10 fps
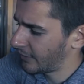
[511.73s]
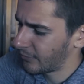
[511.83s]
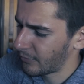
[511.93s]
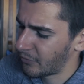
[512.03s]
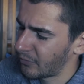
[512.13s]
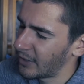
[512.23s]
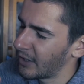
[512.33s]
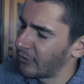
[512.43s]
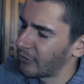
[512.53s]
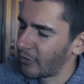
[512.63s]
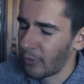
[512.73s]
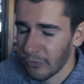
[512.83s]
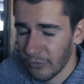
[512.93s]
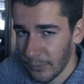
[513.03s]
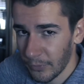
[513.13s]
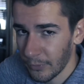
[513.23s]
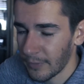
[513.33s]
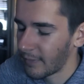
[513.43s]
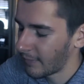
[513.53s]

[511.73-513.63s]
It was really so smooth,